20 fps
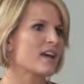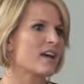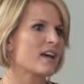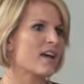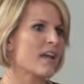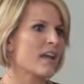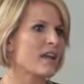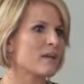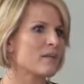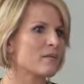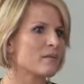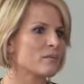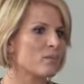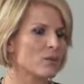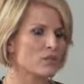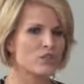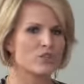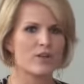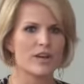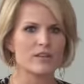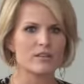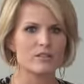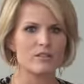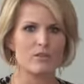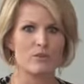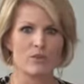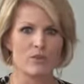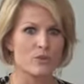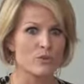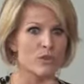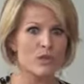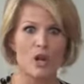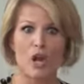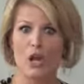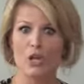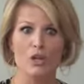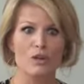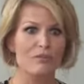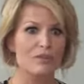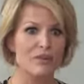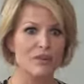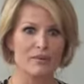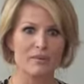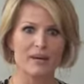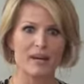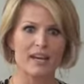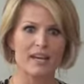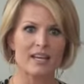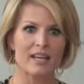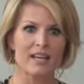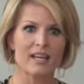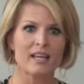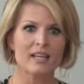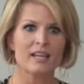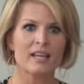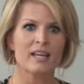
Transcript: a moisturizer. You can use it all over your body.